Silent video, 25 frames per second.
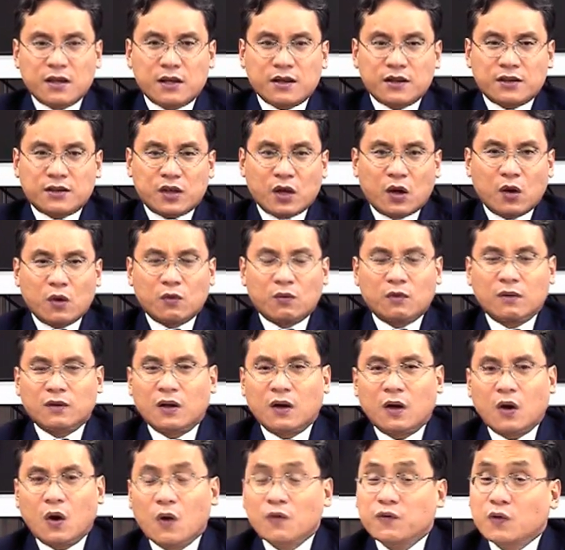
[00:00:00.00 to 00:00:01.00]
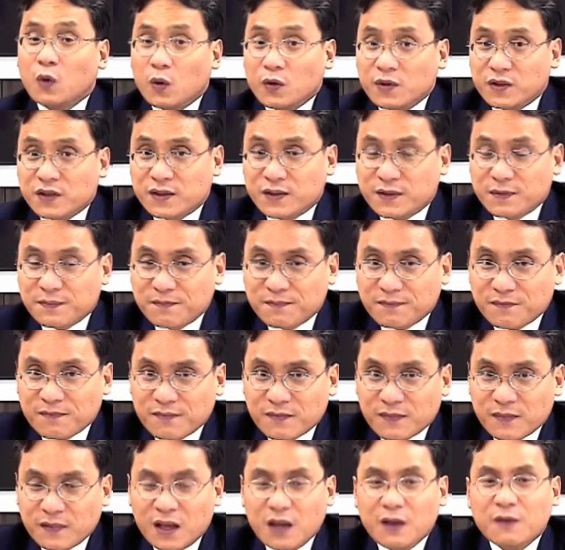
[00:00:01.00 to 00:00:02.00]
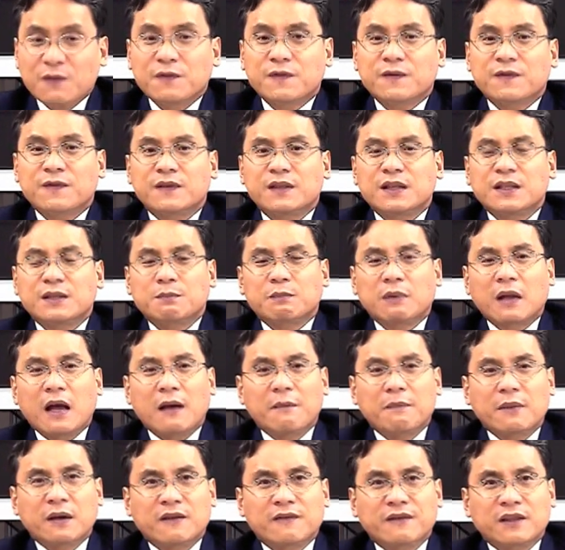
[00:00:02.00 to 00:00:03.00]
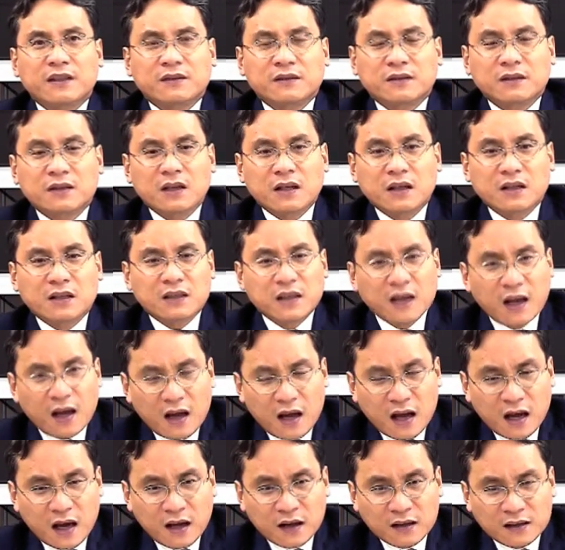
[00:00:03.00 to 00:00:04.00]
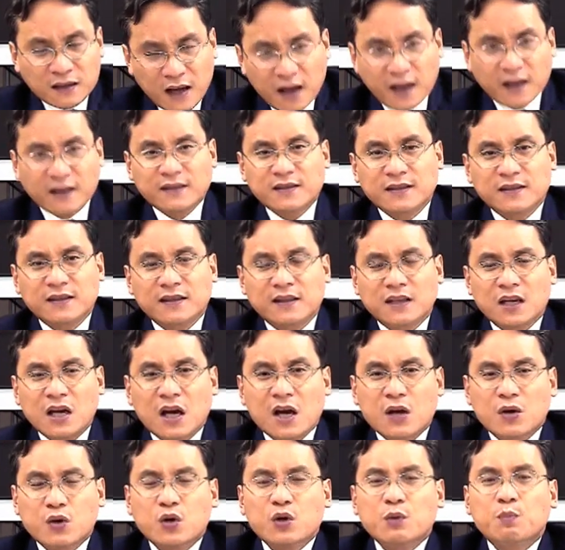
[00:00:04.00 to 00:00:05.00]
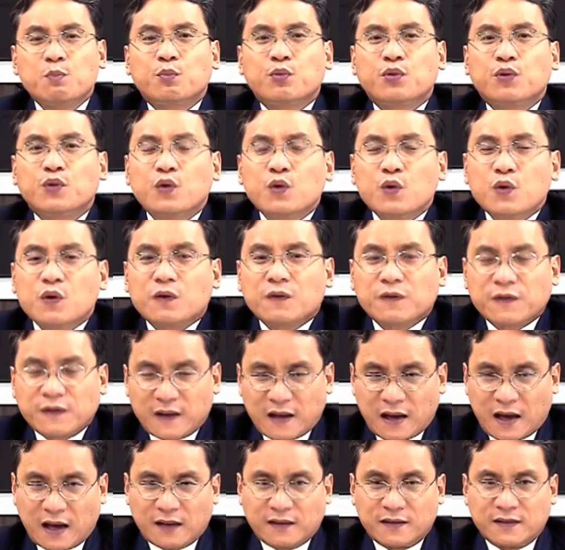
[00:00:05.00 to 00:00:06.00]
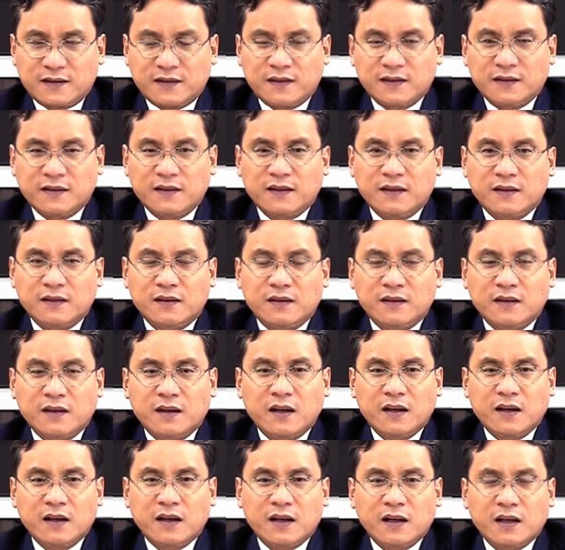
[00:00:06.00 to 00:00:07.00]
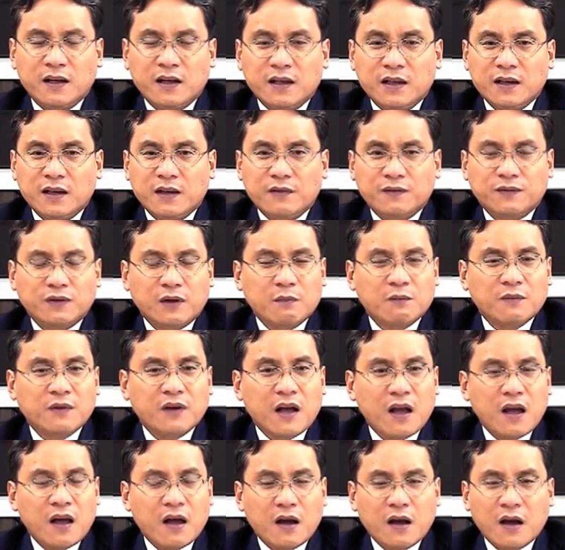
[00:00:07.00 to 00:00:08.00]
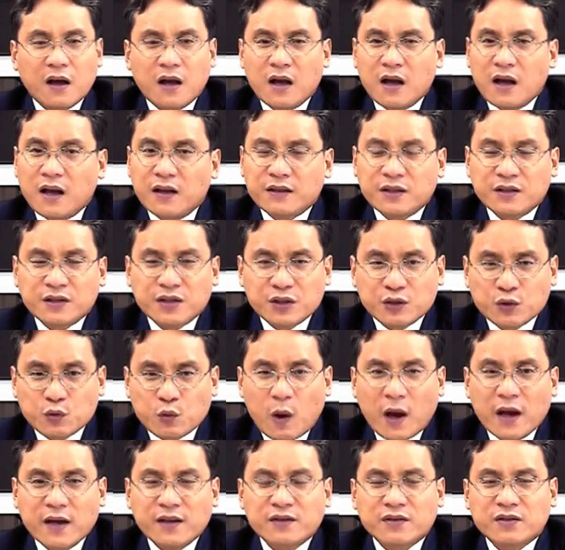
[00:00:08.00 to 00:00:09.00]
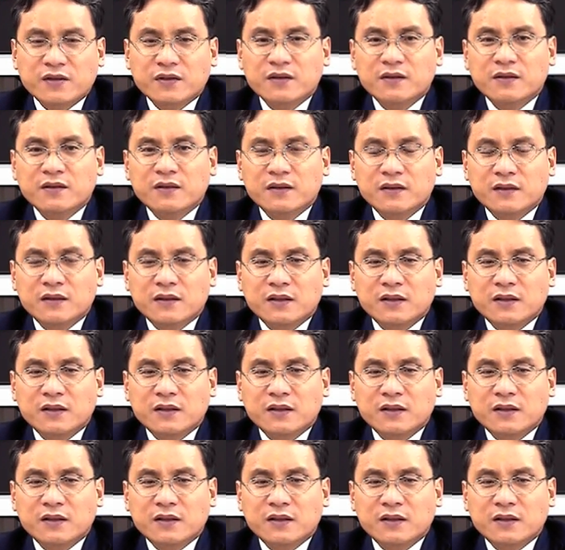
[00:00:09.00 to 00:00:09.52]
So, of course, if this Peruvian client could prove that from the situation